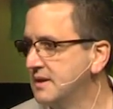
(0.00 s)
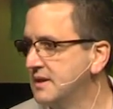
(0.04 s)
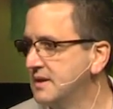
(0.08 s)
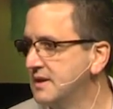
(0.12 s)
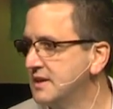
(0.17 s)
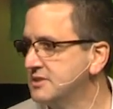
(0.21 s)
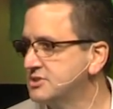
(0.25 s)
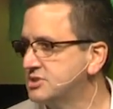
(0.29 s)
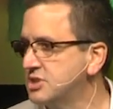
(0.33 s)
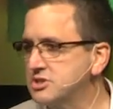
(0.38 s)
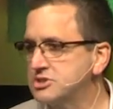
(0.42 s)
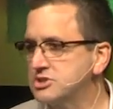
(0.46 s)

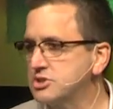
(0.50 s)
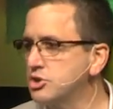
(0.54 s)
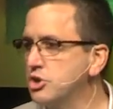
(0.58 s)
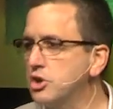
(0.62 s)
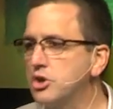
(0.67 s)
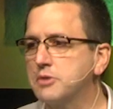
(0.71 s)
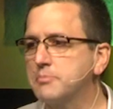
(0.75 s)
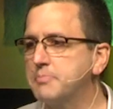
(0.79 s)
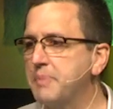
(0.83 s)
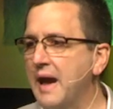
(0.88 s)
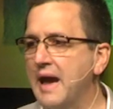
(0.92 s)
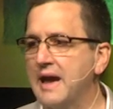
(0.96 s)
Just
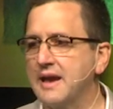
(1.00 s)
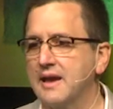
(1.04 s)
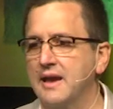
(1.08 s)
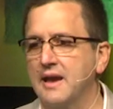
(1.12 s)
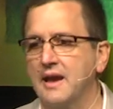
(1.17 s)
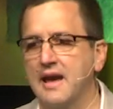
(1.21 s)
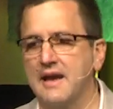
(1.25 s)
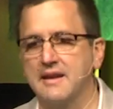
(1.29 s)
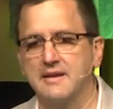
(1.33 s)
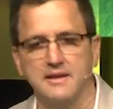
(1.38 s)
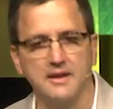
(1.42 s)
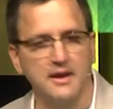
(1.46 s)
look back
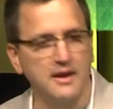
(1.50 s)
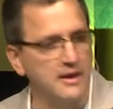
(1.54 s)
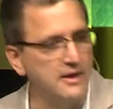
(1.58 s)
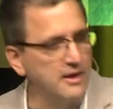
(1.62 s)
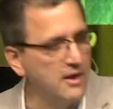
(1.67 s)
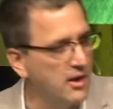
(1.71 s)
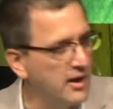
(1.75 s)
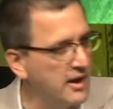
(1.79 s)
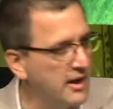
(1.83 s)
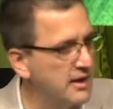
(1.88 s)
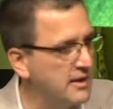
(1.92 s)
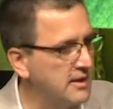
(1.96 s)

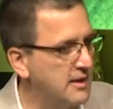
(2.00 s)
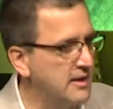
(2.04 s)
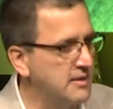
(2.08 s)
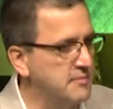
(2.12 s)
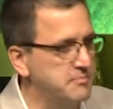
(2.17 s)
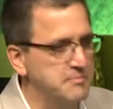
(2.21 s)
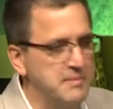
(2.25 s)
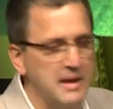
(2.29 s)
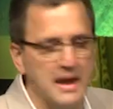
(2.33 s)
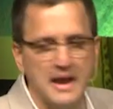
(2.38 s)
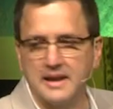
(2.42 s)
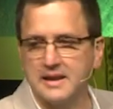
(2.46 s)
at
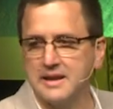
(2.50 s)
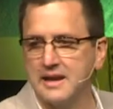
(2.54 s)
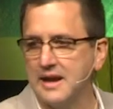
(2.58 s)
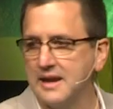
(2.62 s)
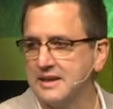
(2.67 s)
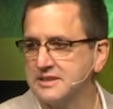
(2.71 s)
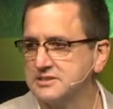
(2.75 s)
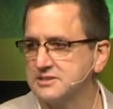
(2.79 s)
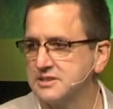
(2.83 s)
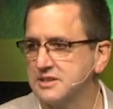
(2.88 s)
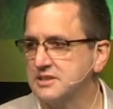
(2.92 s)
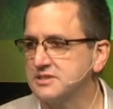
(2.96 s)

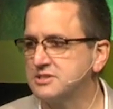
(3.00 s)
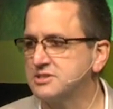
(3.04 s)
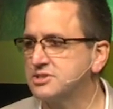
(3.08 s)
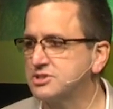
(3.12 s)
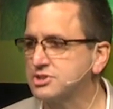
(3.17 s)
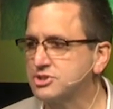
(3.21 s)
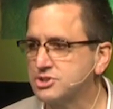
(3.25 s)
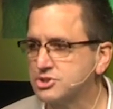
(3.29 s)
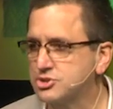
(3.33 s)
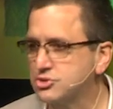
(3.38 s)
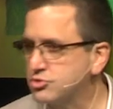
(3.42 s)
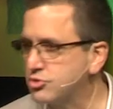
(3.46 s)
mankind's
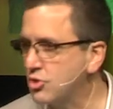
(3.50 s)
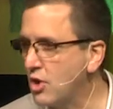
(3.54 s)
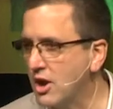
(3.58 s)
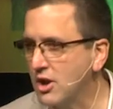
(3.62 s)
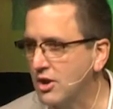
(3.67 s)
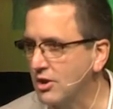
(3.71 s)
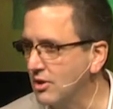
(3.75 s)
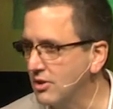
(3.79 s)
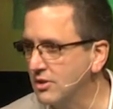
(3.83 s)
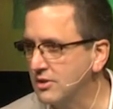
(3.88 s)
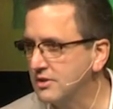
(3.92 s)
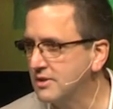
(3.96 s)
struggle.